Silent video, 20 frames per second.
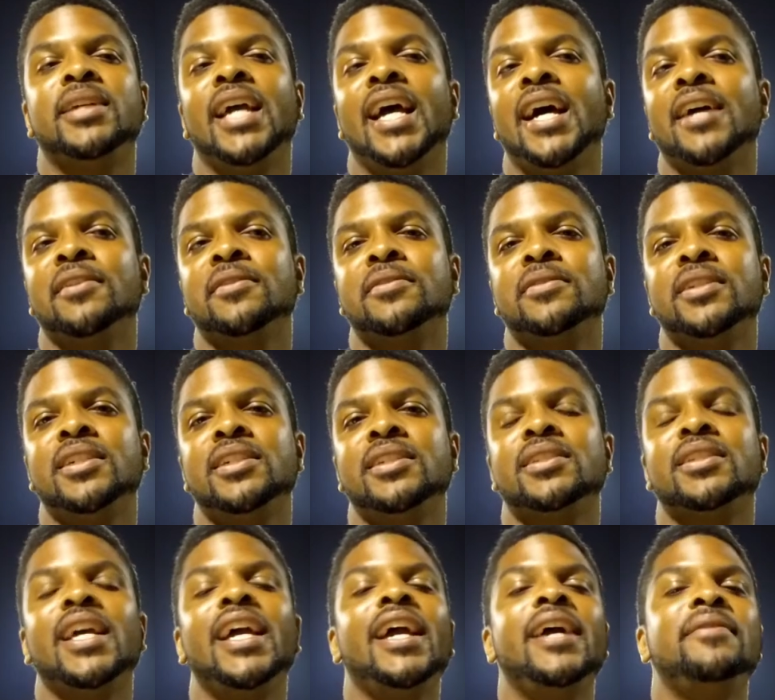
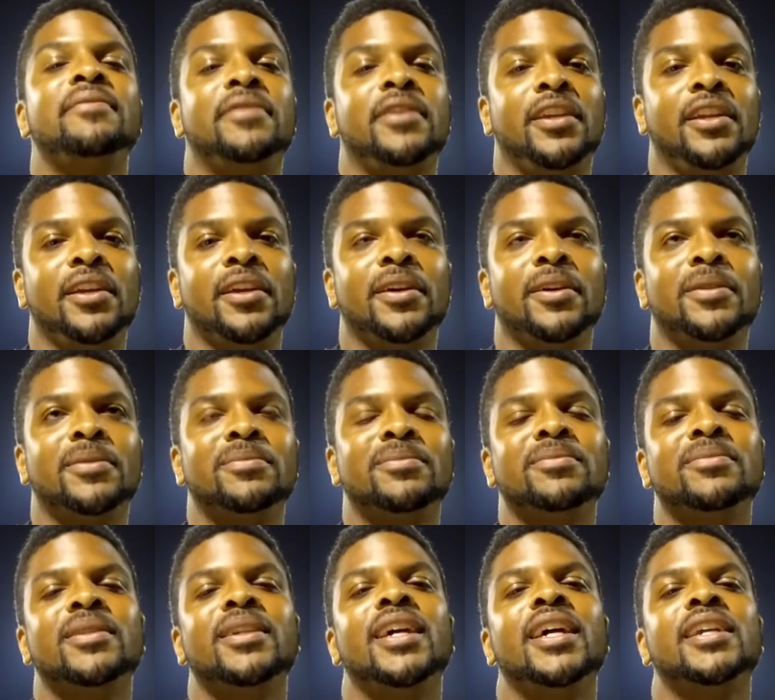galleries, and video,
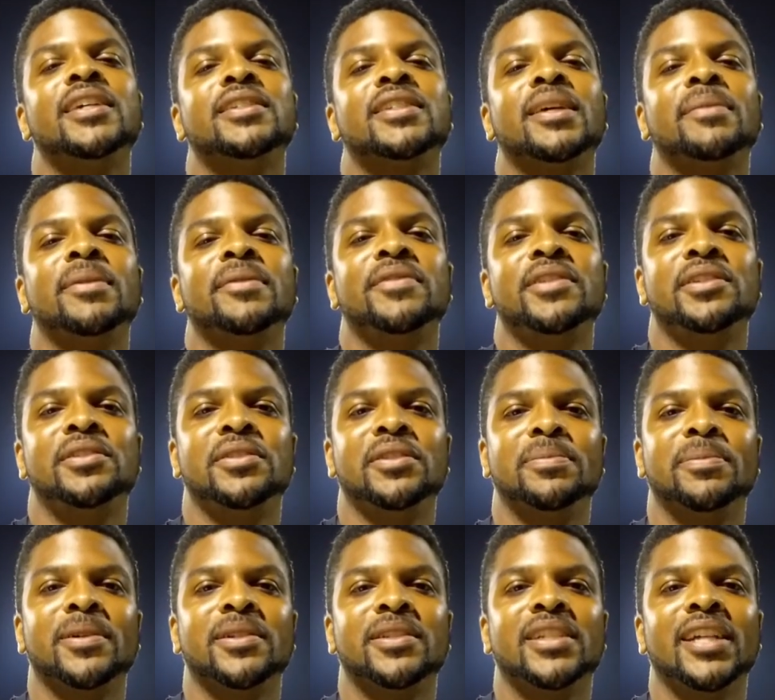hit us up at
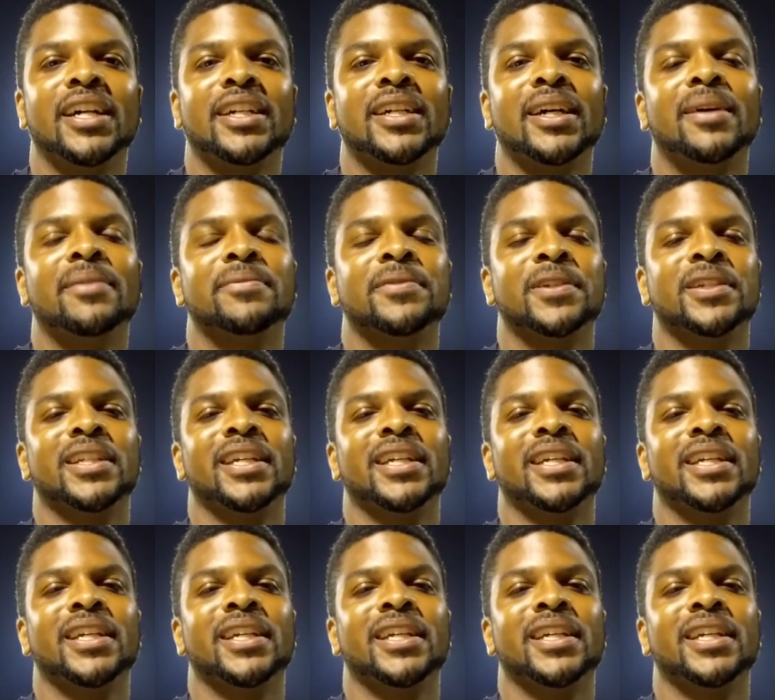VCUsports.com for the